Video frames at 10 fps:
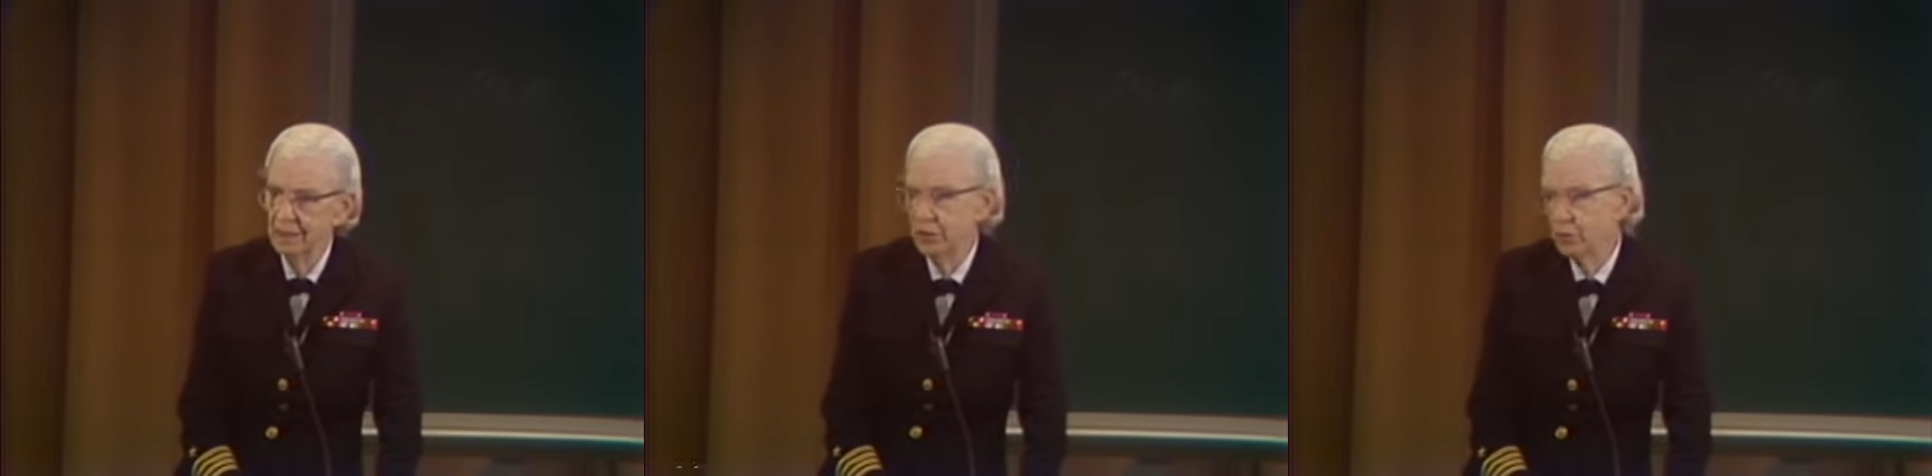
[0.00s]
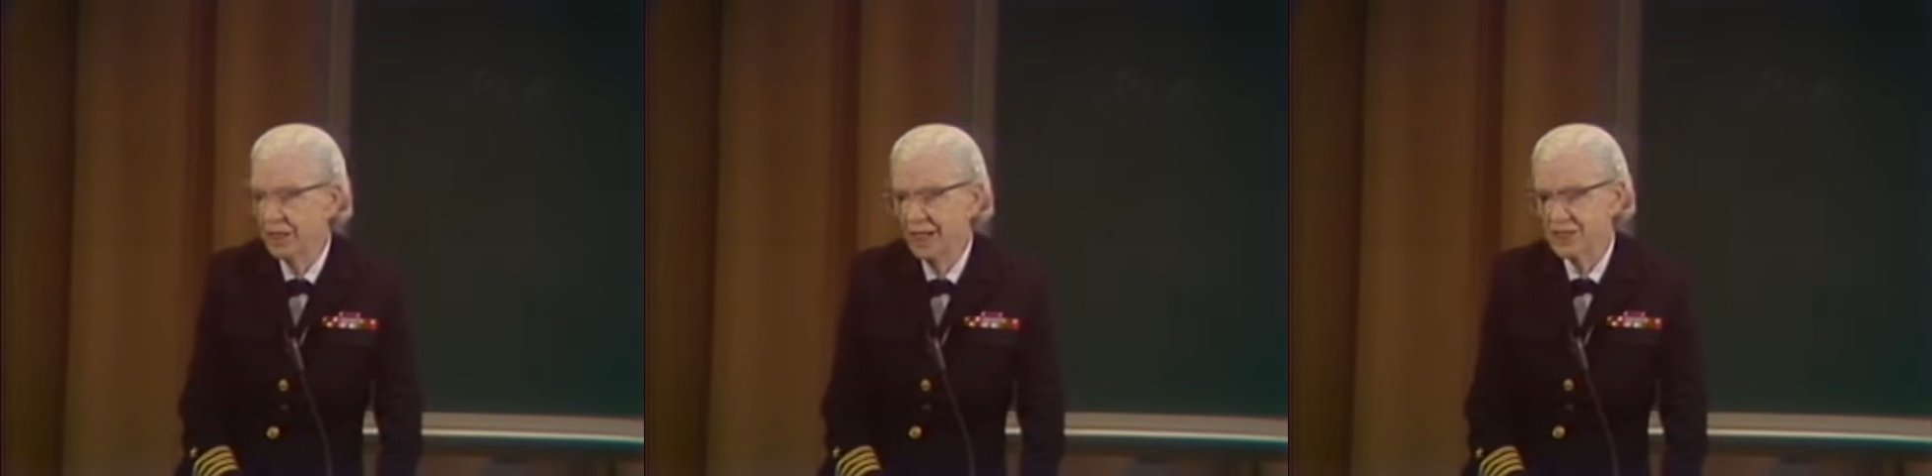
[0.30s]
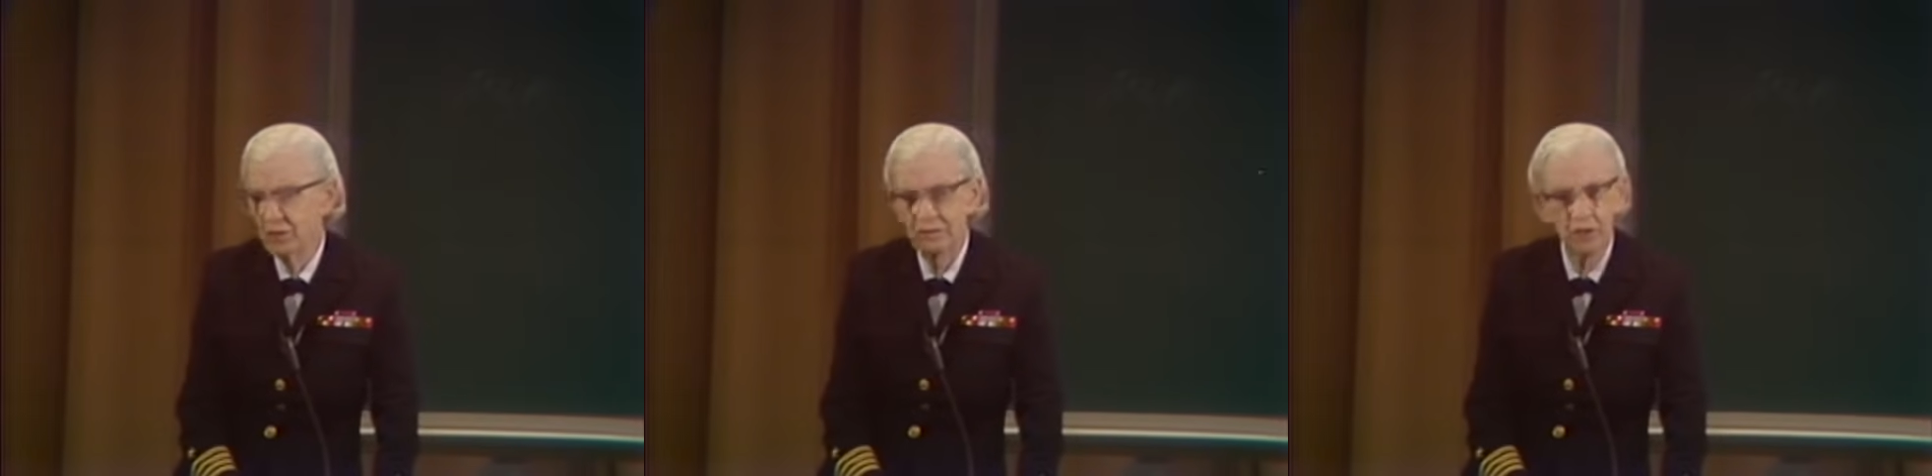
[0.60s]
Do you
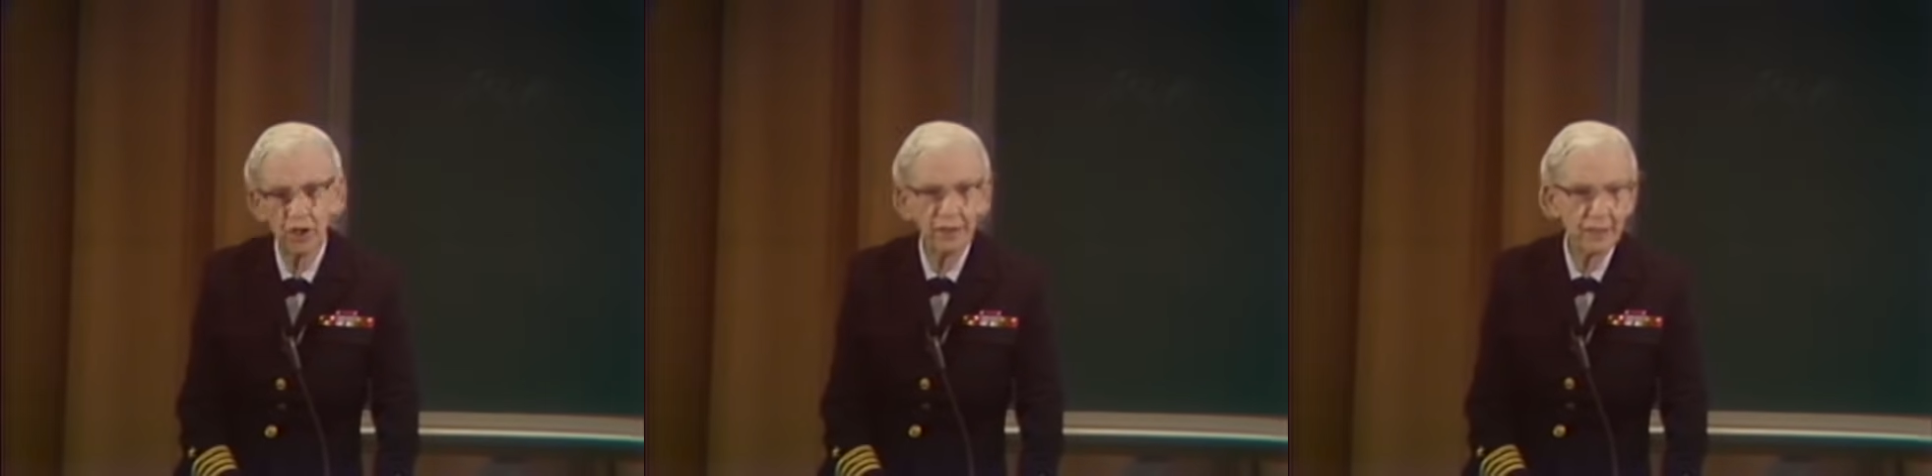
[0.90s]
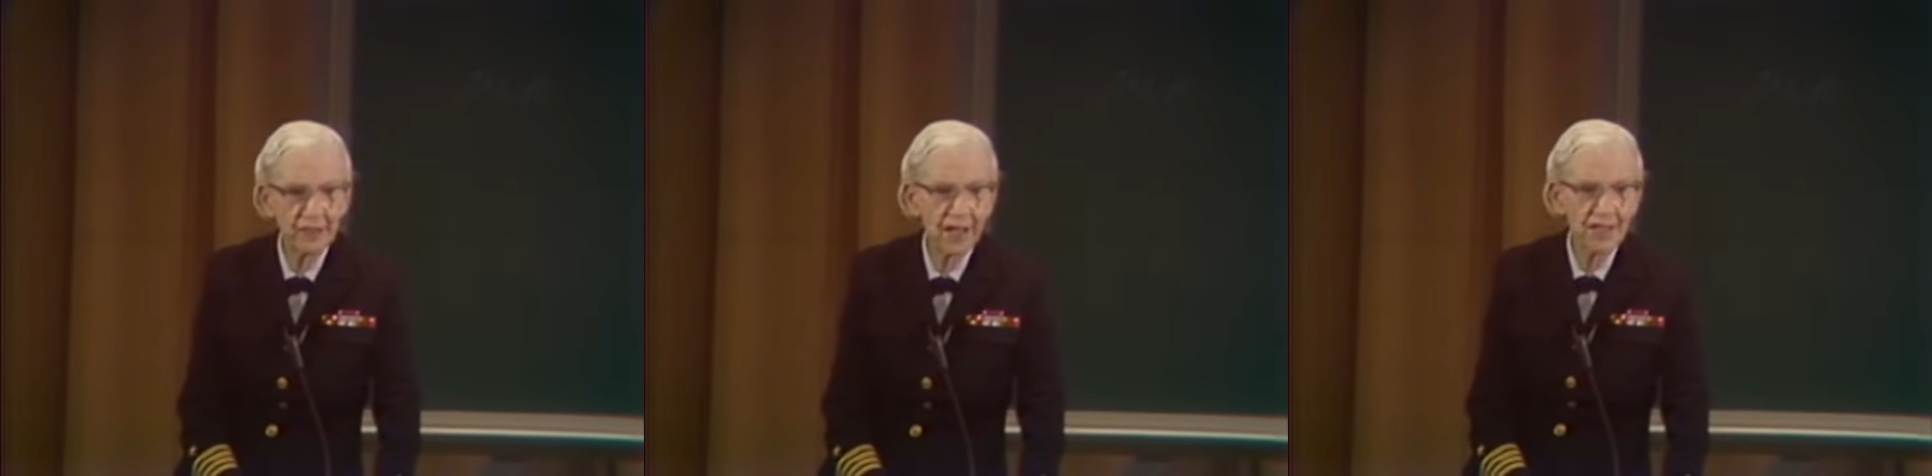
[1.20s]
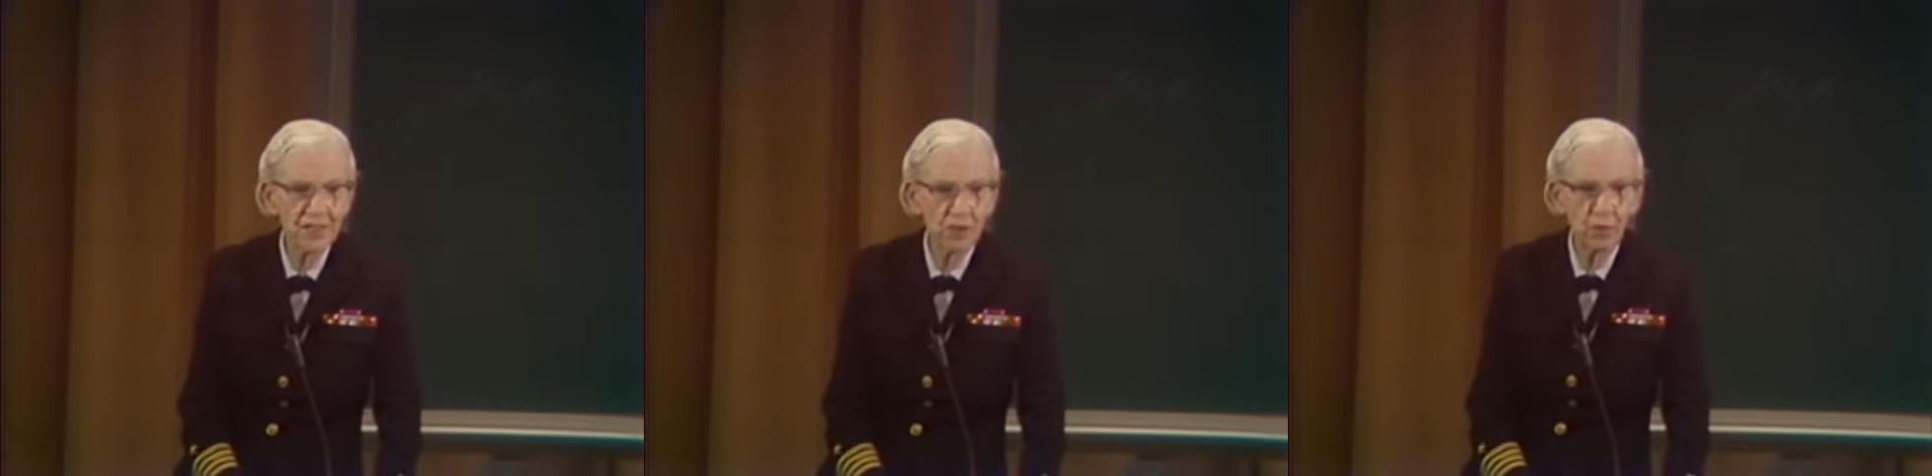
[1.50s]
realize there have already been
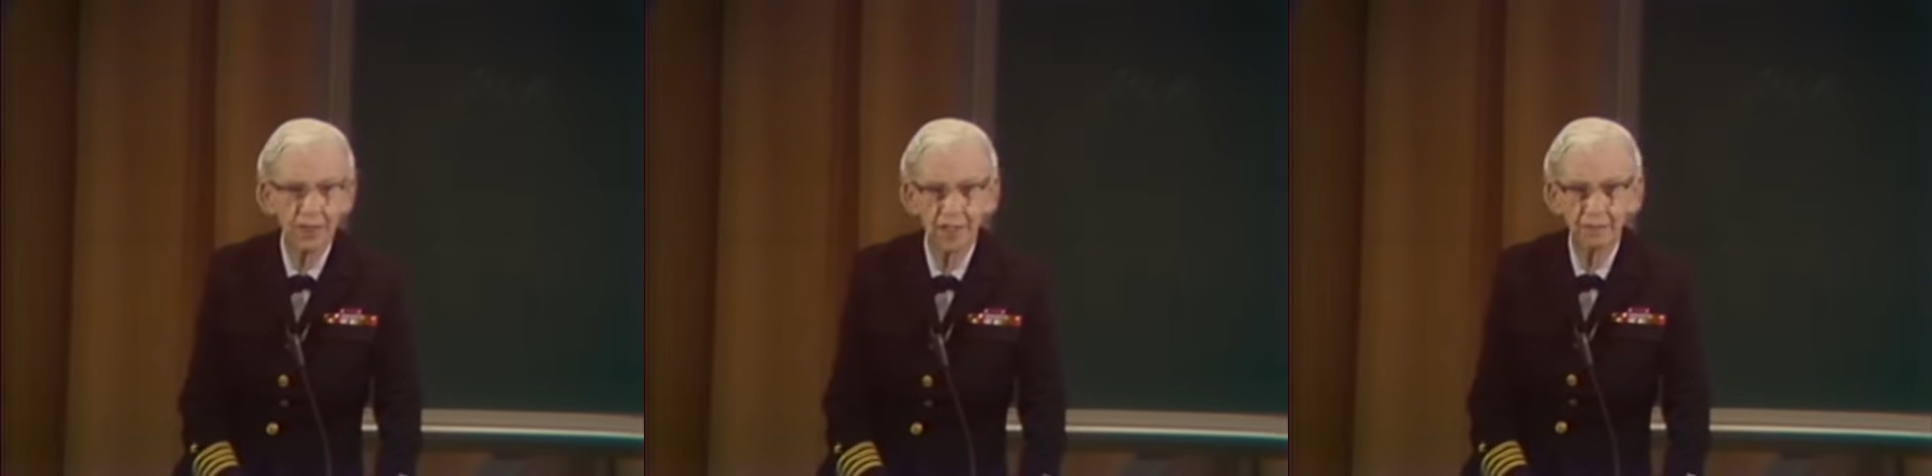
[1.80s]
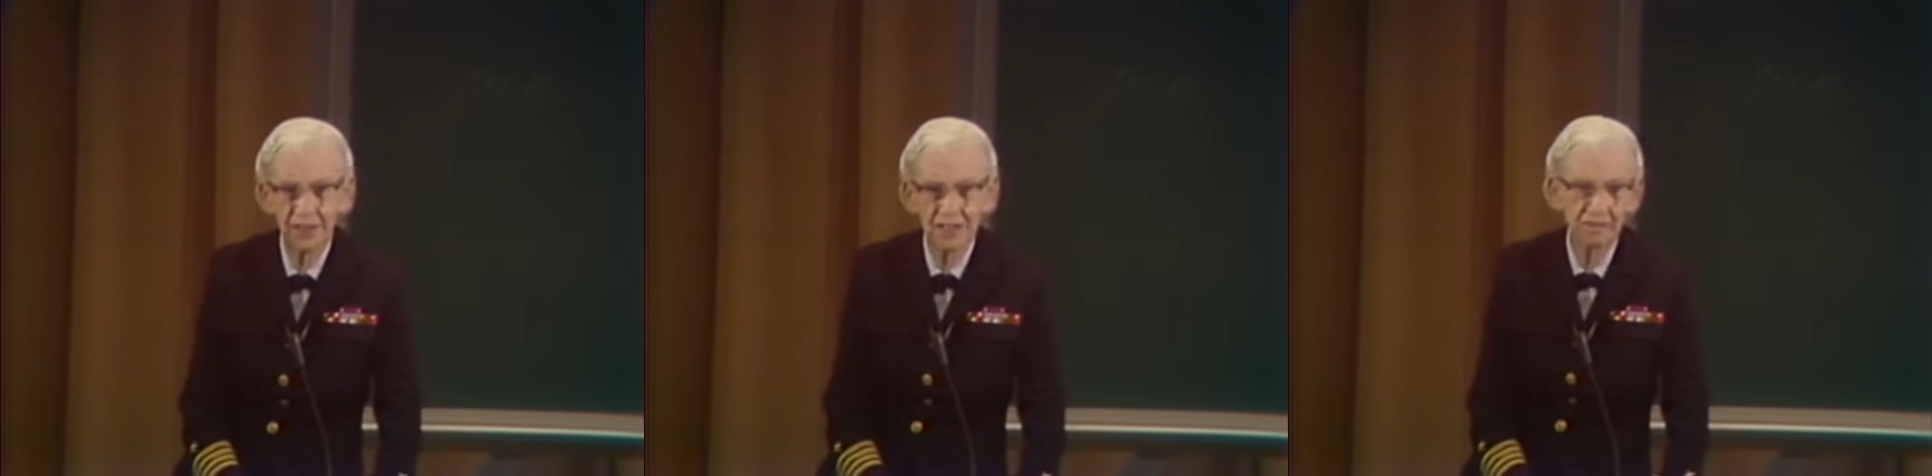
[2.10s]
cases where companies